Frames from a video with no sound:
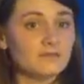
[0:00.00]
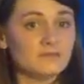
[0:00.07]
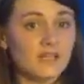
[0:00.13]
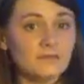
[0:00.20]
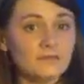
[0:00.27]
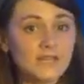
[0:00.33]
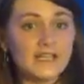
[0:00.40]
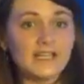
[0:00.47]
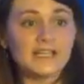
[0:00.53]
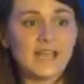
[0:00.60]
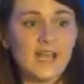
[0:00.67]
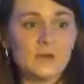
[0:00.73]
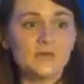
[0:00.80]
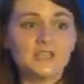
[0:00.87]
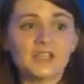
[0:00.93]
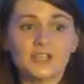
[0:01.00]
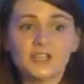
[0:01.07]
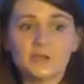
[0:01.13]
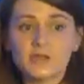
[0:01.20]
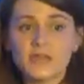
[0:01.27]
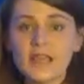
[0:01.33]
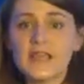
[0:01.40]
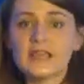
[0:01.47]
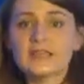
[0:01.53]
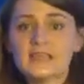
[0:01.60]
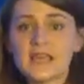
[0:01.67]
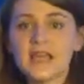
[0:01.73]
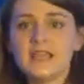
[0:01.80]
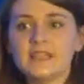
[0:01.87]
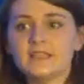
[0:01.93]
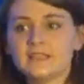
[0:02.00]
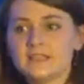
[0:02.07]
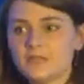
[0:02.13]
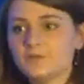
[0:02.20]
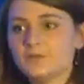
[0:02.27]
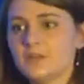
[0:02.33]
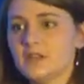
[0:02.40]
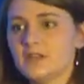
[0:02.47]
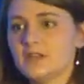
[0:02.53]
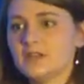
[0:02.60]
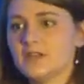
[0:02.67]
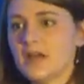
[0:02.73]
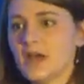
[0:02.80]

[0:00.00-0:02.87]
It really can be done. You can take the different